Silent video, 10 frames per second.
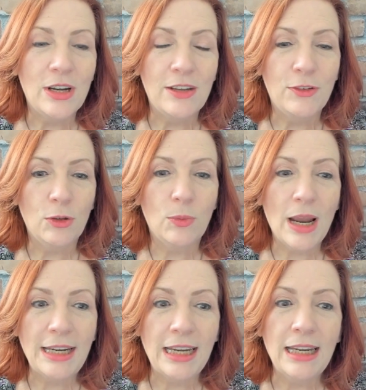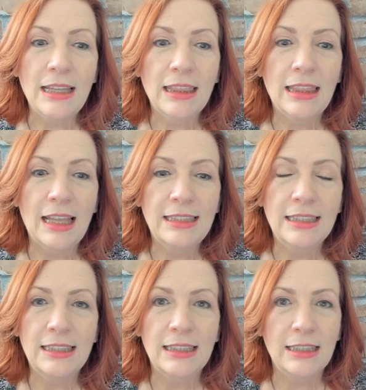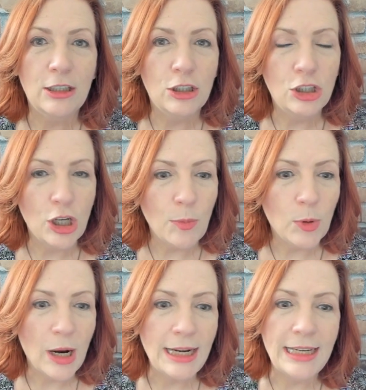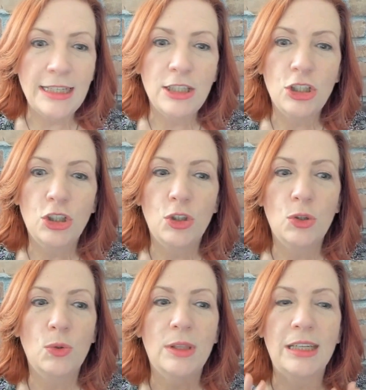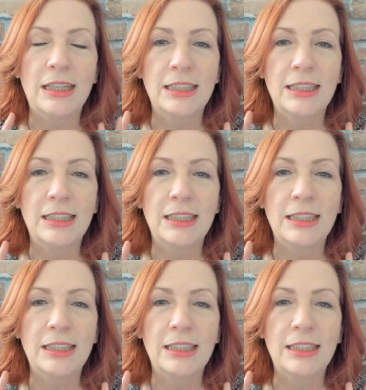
if you're ready, let's jump right into the